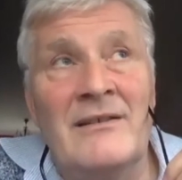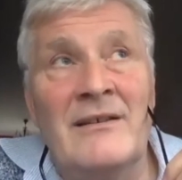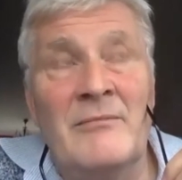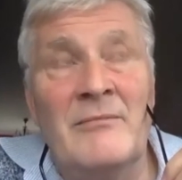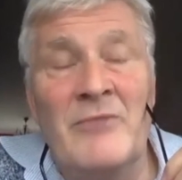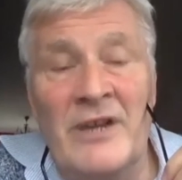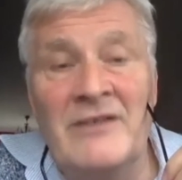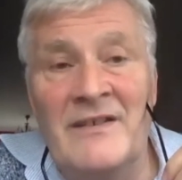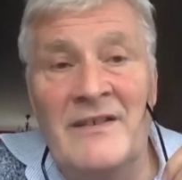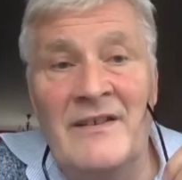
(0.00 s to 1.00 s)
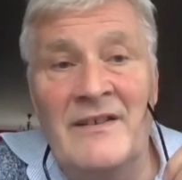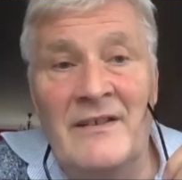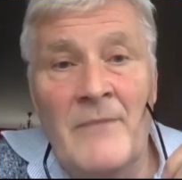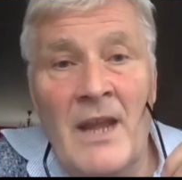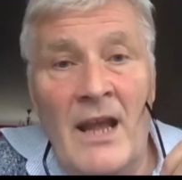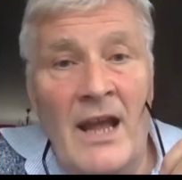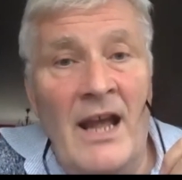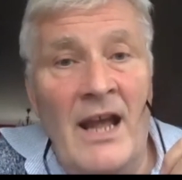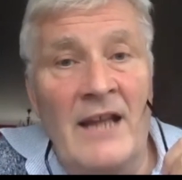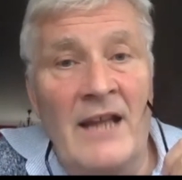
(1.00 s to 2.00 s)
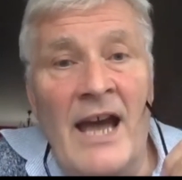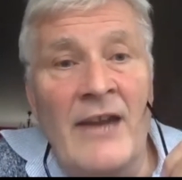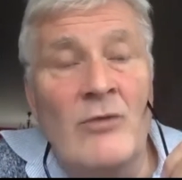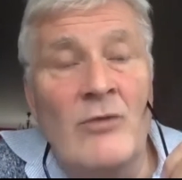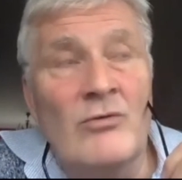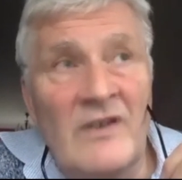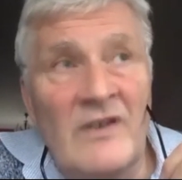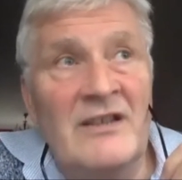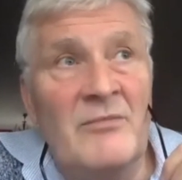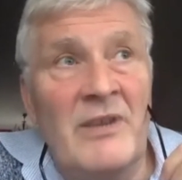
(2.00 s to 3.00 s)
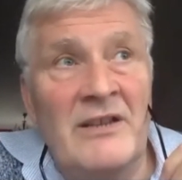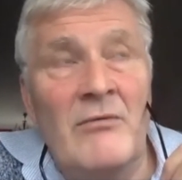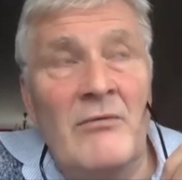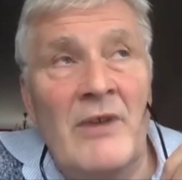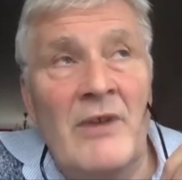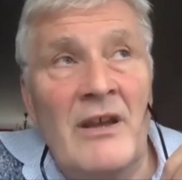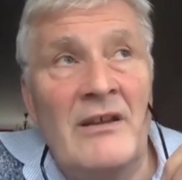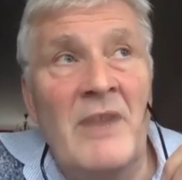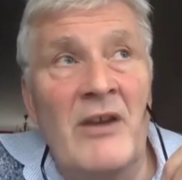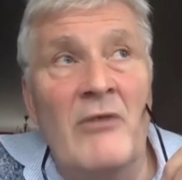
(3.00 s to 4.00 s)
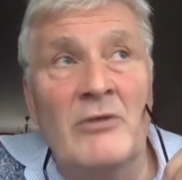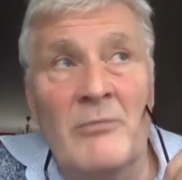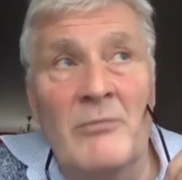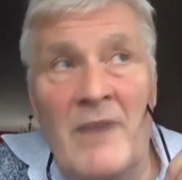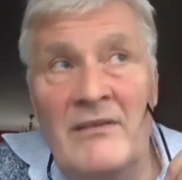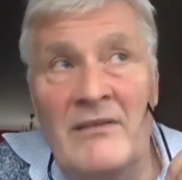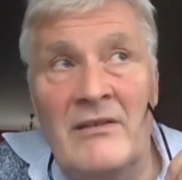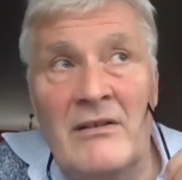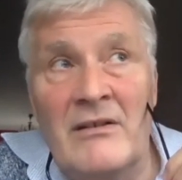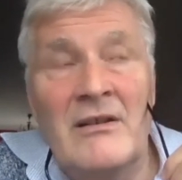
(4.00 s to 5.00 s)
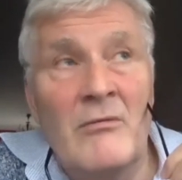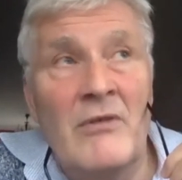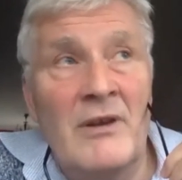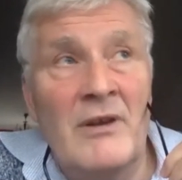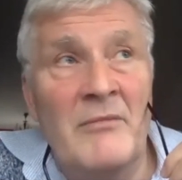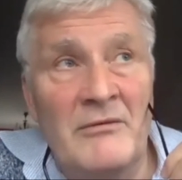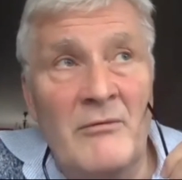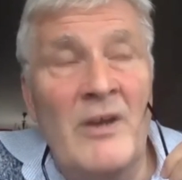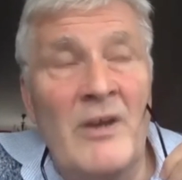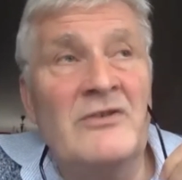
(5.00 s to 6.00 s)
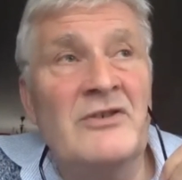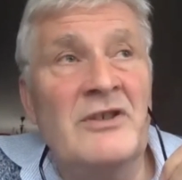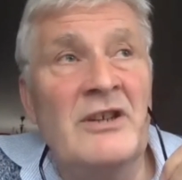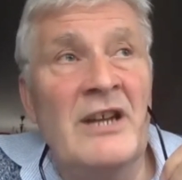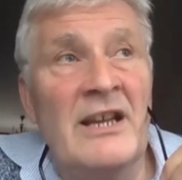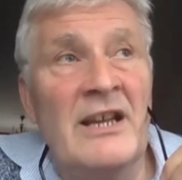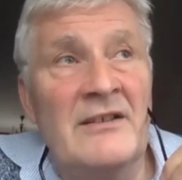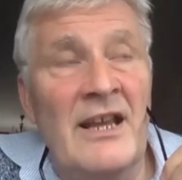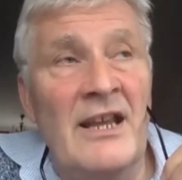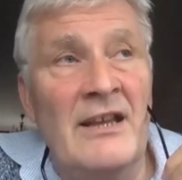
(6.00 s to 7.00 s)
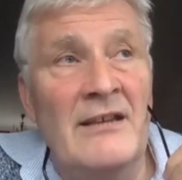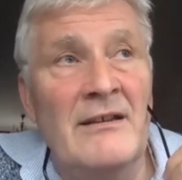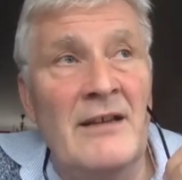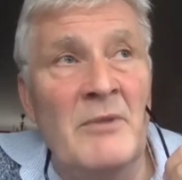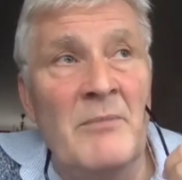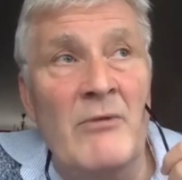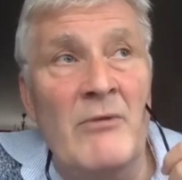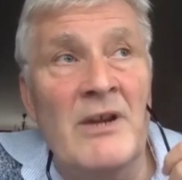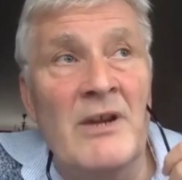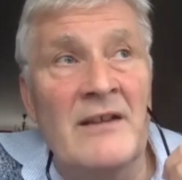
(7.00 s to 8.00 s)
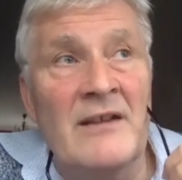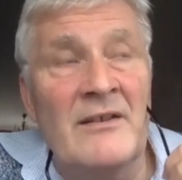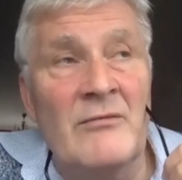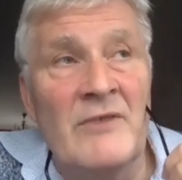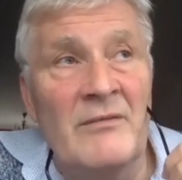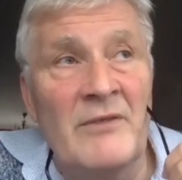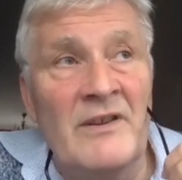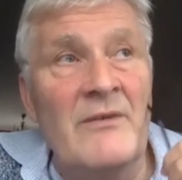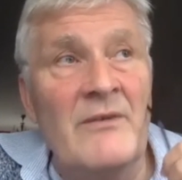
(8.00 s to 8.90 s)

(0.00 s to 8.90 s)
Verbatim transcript: uh, brain diseases. Mm-hmm. And I could see that, by the way, in my own mother. I mean, when she had a I mean, bowel cancer with, with liver